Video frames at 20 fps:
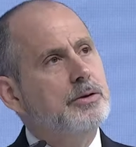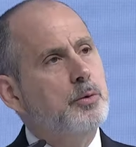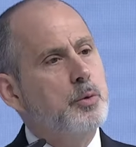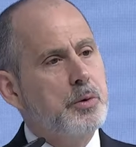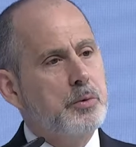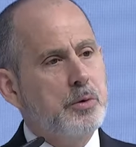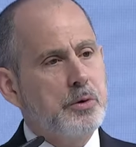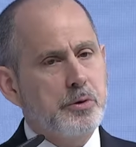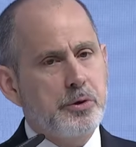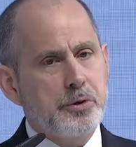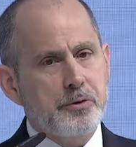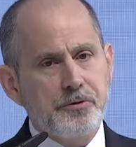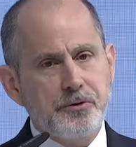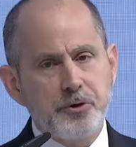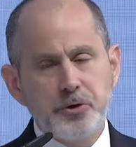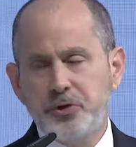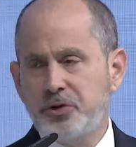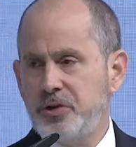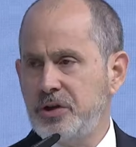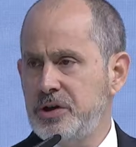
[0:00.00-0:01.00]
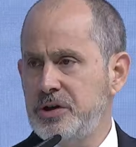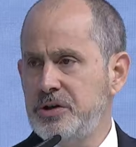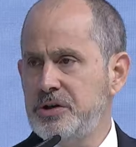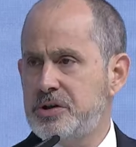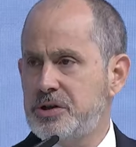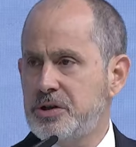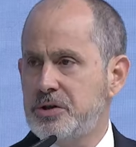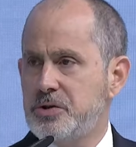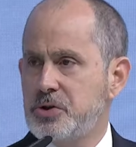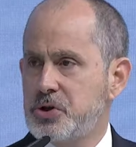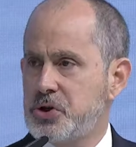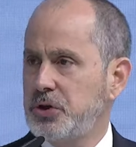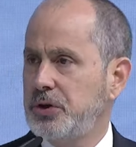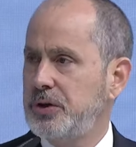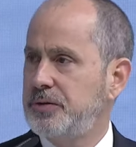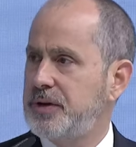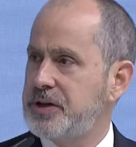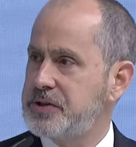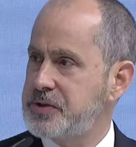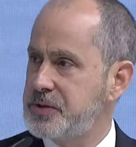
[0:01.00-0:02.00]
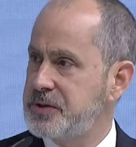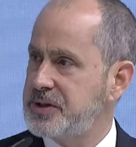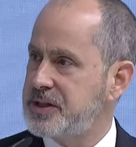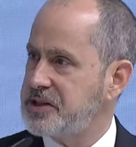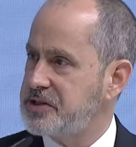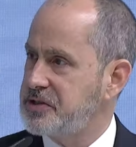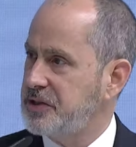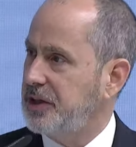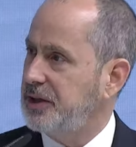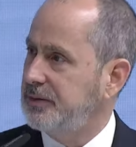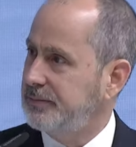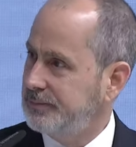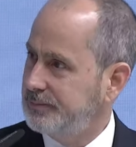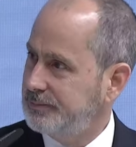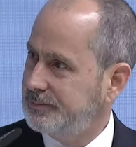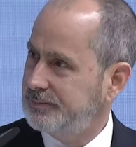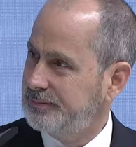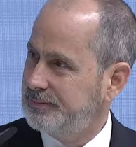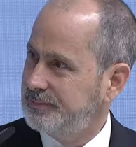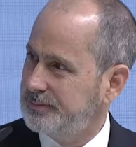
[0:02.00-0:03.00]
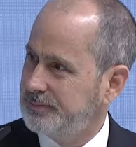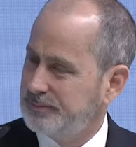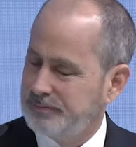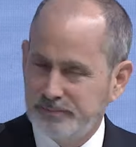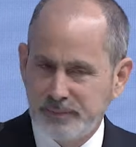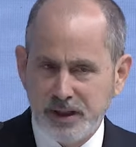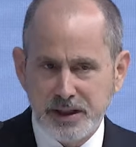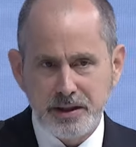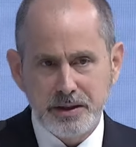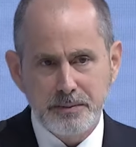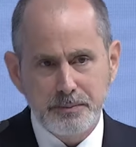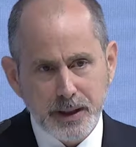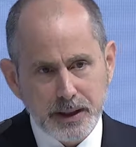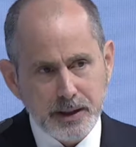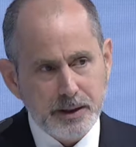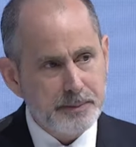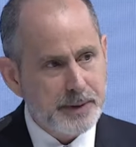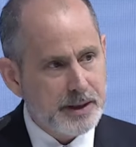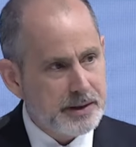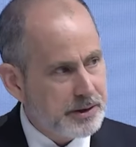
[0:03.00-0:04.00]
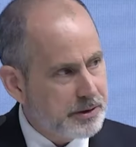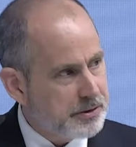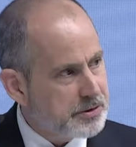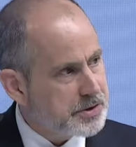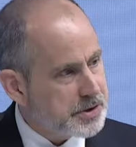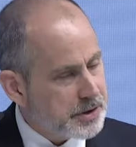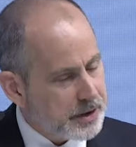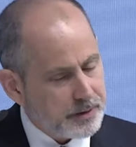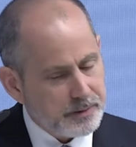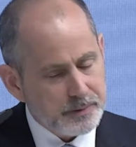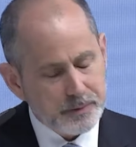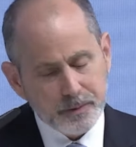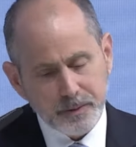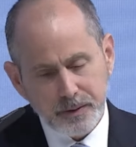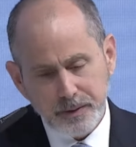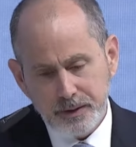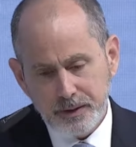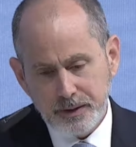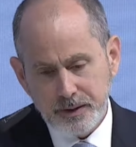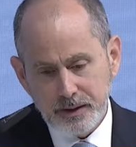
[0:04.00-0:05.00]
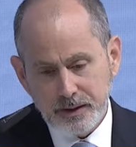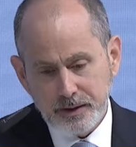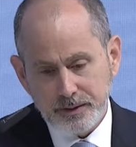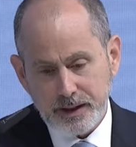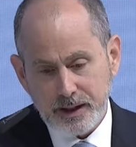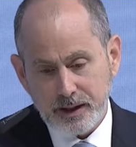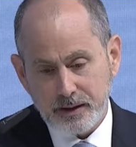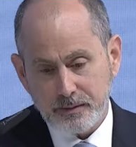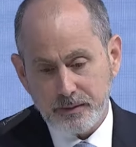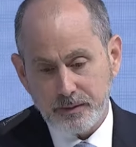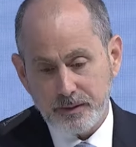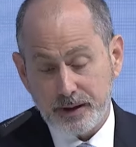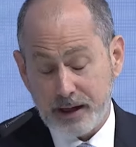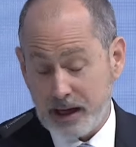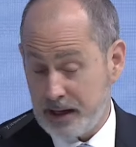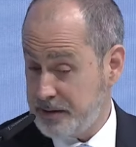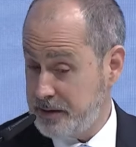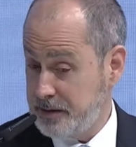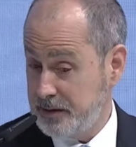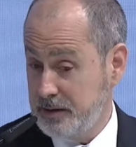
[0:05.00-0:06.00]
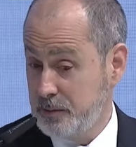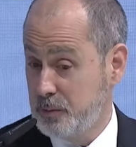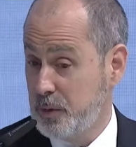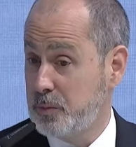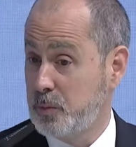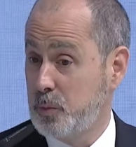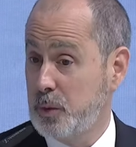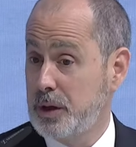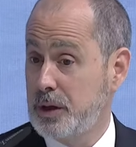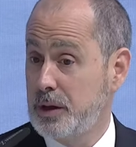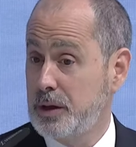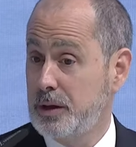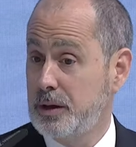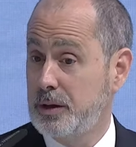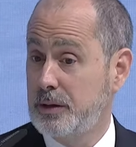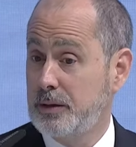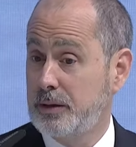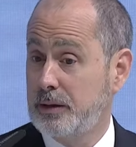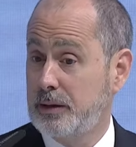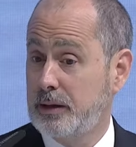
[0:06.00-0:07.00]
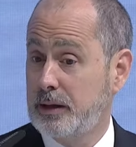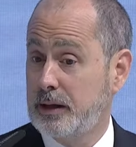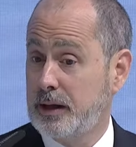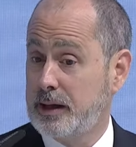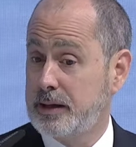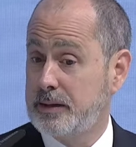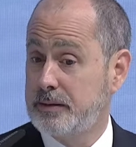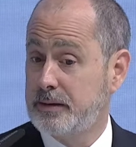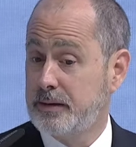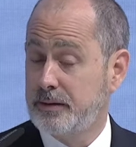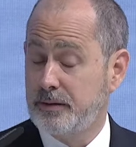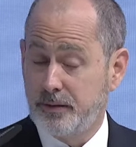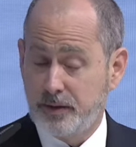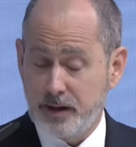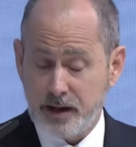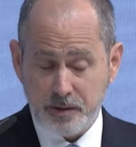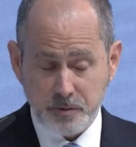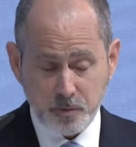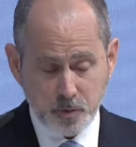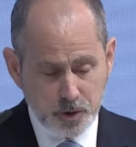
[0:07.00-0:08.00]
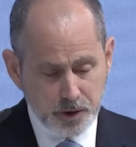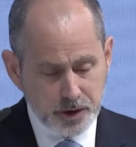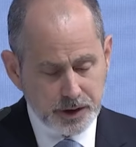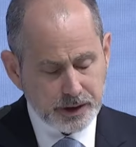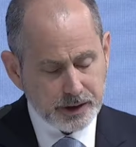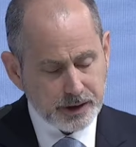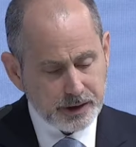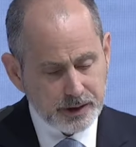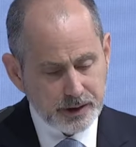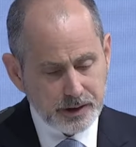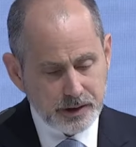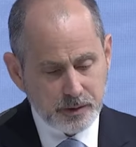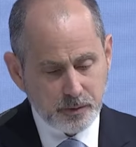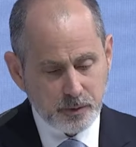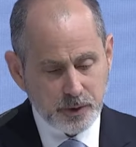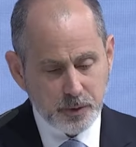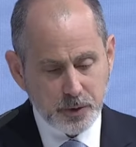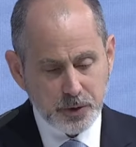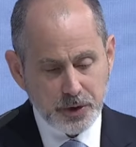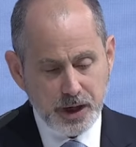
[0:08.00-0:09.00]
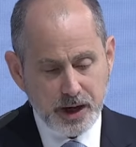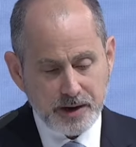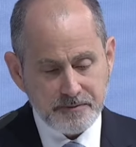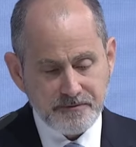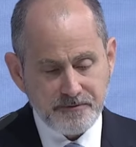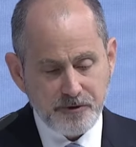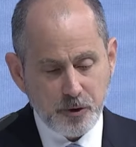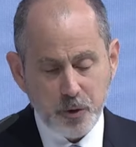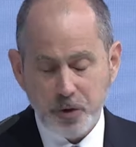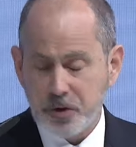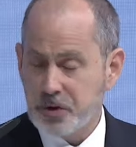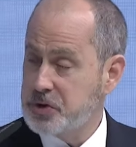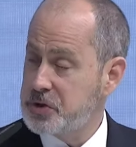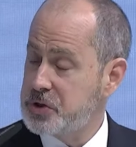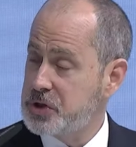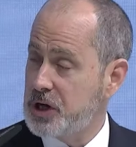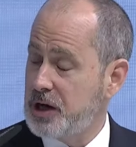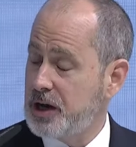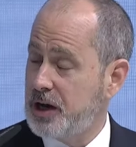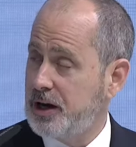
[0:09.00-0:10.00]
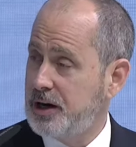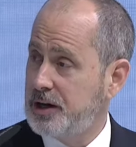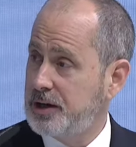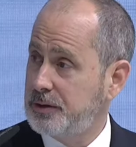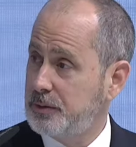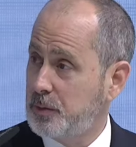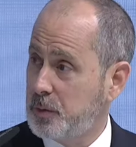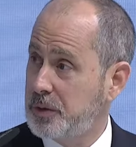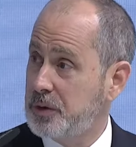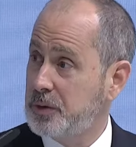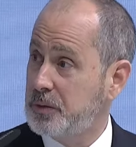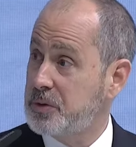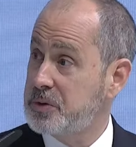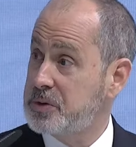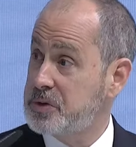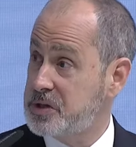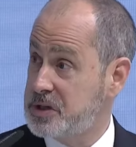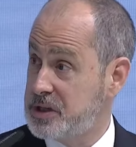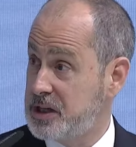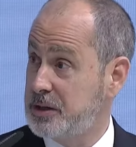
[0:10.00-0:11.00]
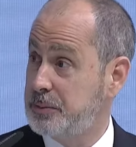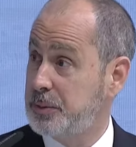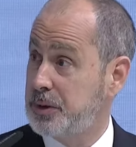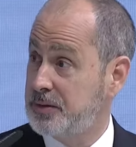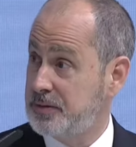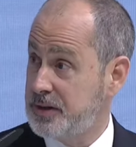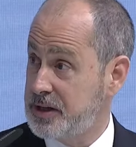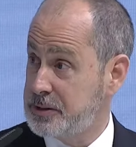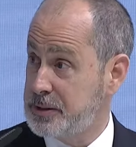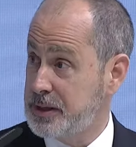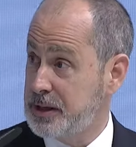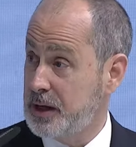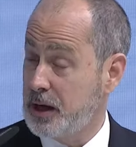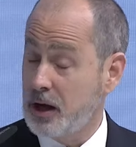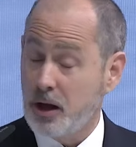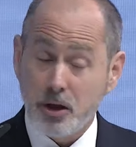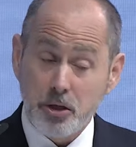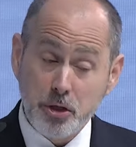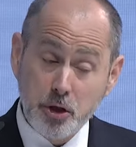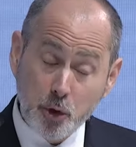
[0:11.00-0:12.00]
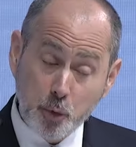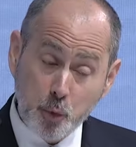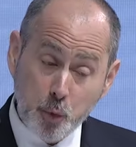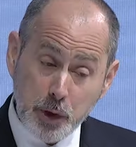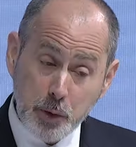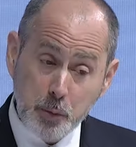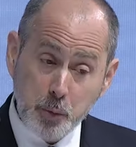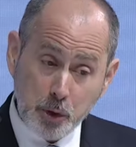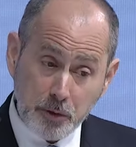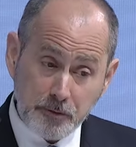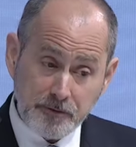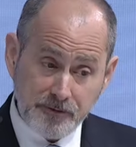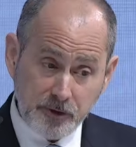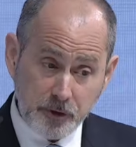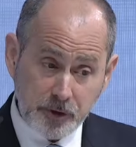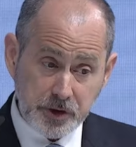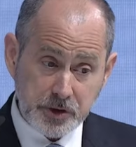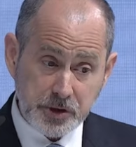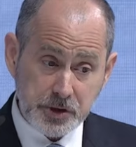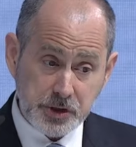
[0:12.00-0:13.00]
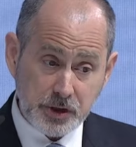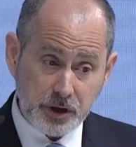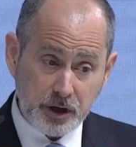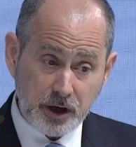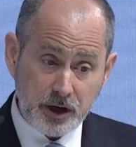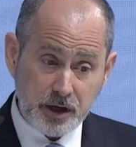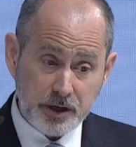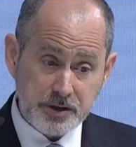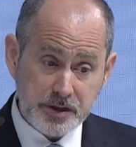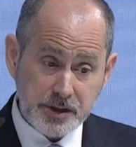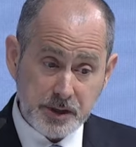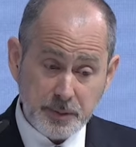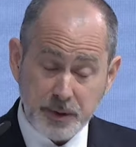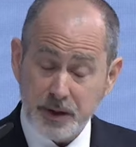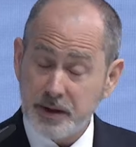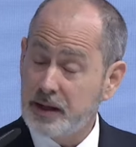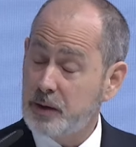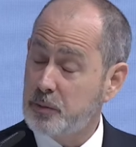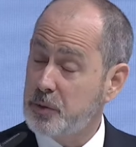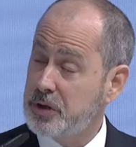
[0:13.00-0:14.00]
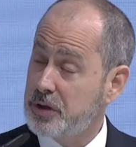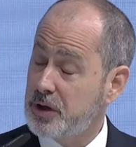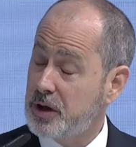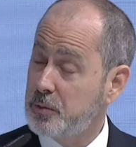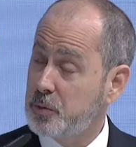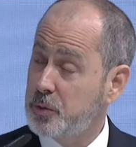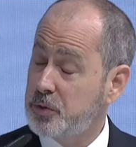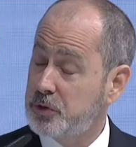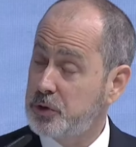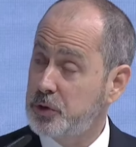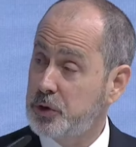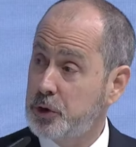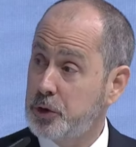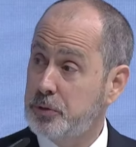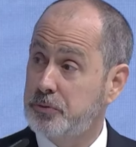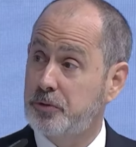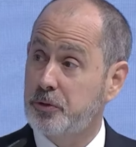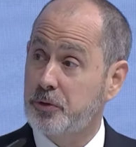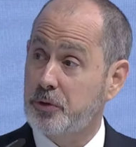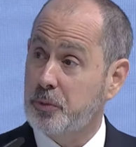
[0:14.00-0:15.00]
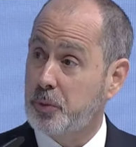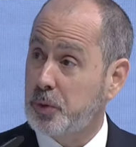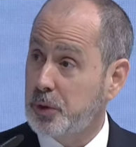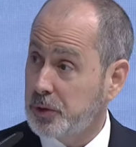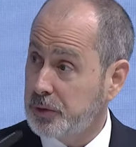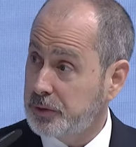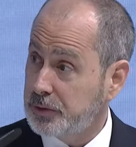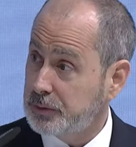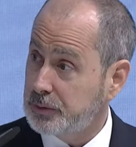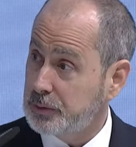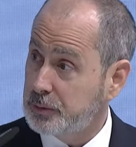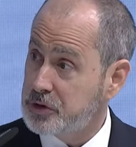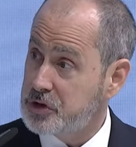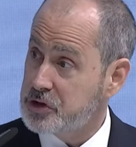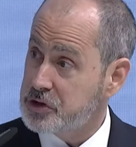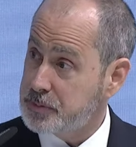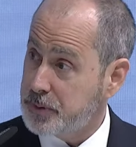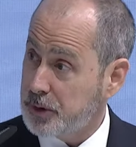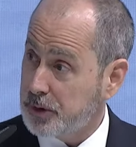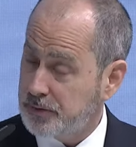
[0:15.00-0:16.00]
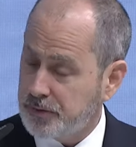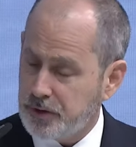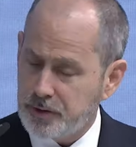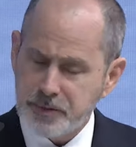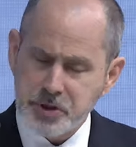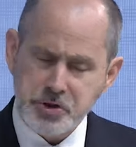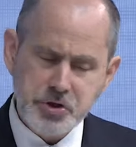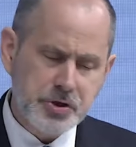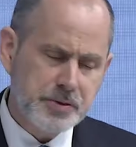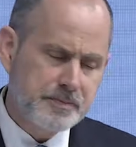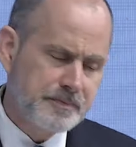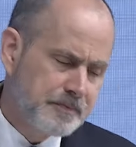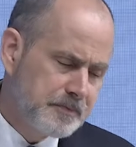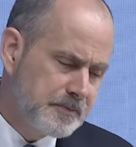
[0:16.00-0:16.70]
We were the first institutional investor in Tesla many, many, many years ago. Now, candidly, when we led that work, we were not focused on quote-unquote sustainable investing, though we were focused on something that we thought would do good for the world, which is part of our mission.